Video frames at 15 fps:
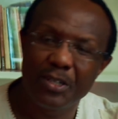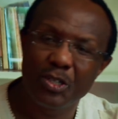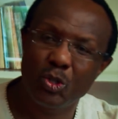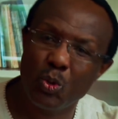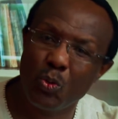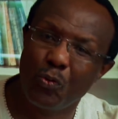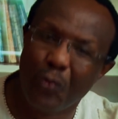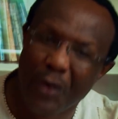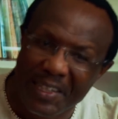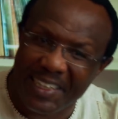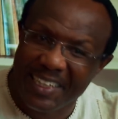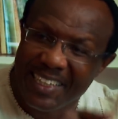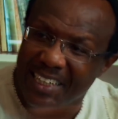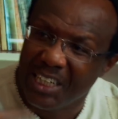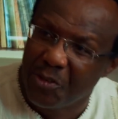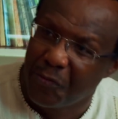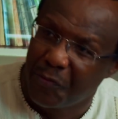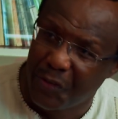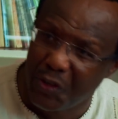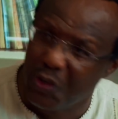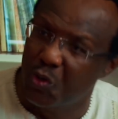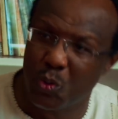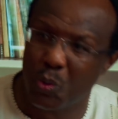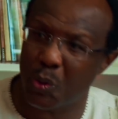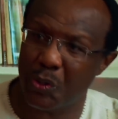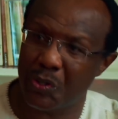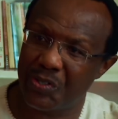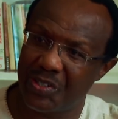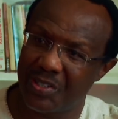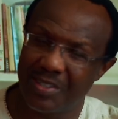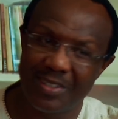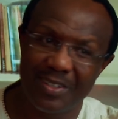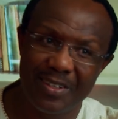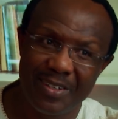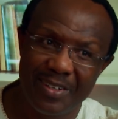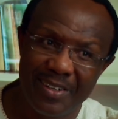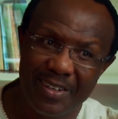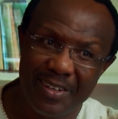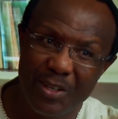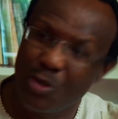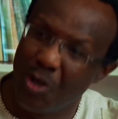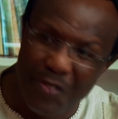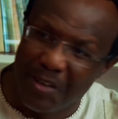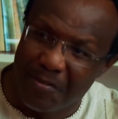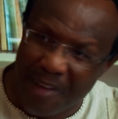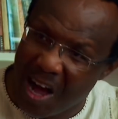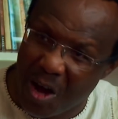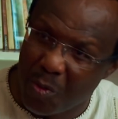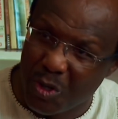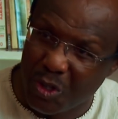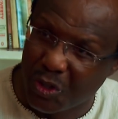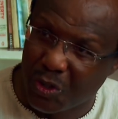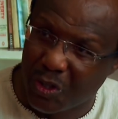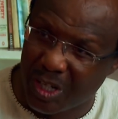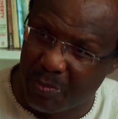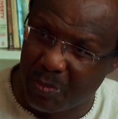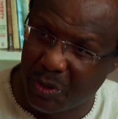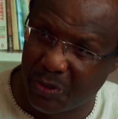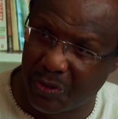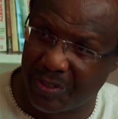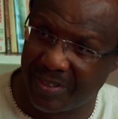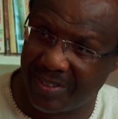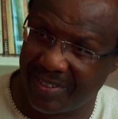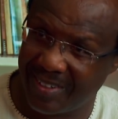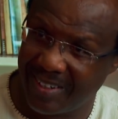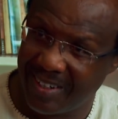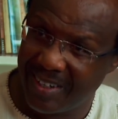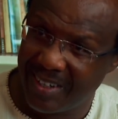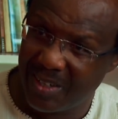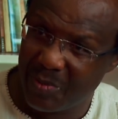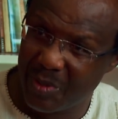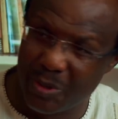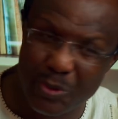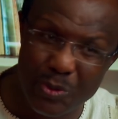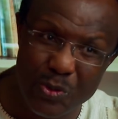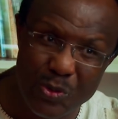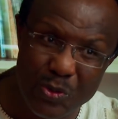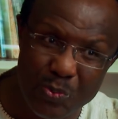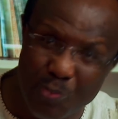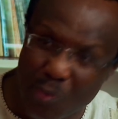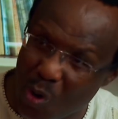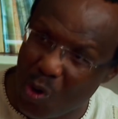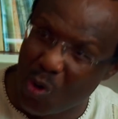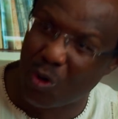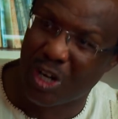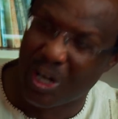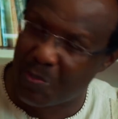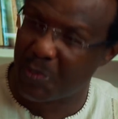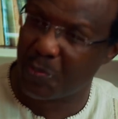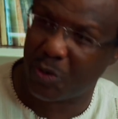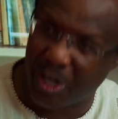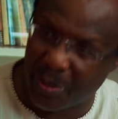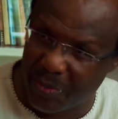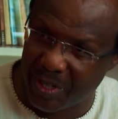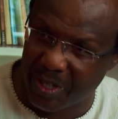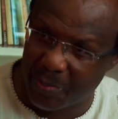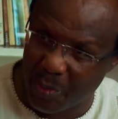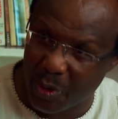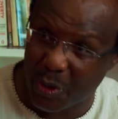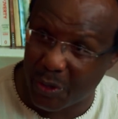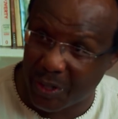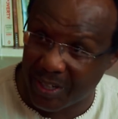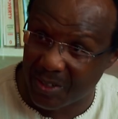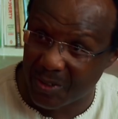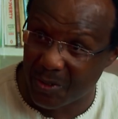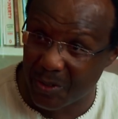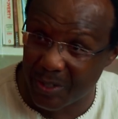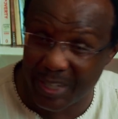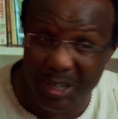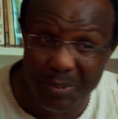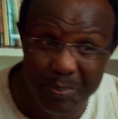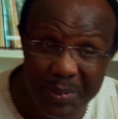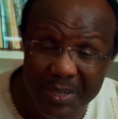So fighting individuals, you haven't vanquished corruption, because more corrupt people are being born and growing up.